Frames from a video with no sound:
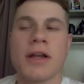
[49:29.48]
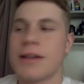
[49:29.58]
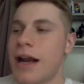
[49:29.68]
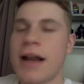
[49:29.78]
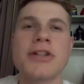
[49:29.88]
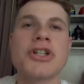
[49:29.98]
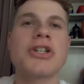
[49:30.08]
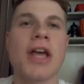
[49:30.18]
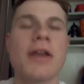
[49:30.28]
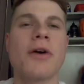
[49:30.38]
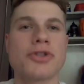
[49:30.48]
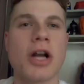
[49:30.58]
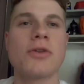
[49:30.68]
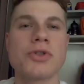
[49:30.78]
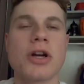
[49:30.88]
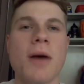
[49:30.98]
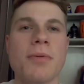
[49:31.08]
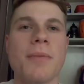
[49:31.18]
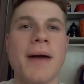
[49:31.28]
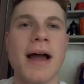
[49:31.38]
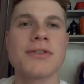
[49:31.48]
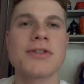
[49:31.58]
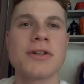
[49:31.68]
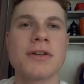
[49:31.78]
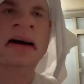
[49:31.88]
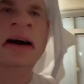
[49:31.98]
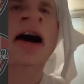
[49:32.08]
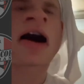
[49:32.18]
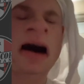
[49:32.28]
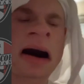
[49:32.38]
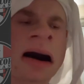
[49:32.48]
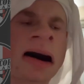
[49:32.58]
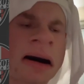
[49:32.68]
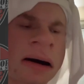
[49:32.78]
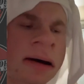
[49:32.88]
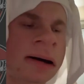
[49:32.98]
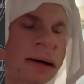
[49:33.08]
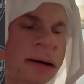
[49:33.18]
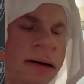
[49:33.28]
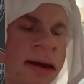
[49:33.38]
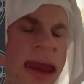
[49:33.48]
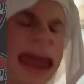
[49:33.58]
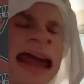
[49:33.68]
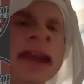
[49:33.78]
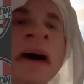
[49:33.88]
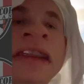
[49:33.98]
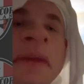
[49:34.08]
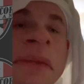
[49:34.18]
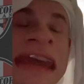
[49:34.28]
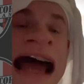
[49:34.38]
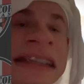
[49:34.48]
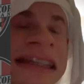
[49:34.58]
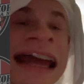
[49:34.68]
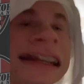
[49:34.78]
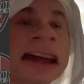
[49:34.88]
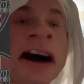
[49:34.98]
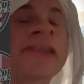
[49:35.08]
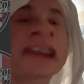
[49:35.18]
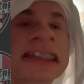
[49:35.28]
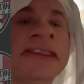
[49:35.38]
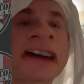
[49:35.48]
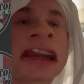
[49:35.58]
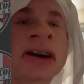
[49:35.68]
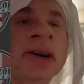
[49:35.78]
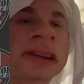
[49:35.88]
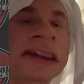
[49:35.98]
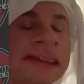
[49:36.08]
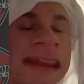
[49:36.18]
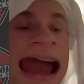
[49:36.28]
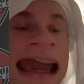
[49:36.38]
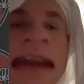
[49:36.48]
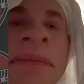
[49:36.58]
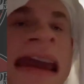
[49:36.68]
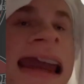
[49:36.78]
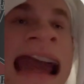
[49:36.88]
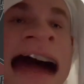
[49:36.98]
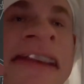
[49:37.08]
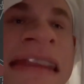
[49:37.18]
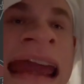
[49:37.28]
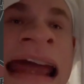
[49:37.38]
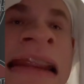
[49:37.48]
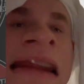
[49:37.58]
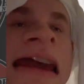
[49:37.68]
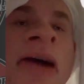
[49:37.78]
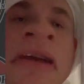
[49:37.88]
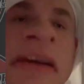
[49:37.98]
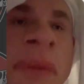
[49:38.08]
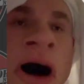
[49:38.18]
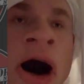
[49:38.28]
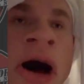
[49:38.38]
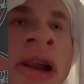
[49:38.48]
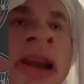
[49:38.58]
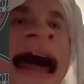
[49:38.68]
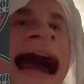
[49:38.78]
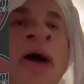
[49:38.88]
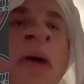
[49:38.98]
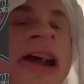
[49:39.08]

Did I not just tell you I was trying to lose a couple of pounds? Oh, Anyway, the Omniyatz is under the oven, it's very good. If not, I can make a cavatelli, I'll meet the bowl, aqua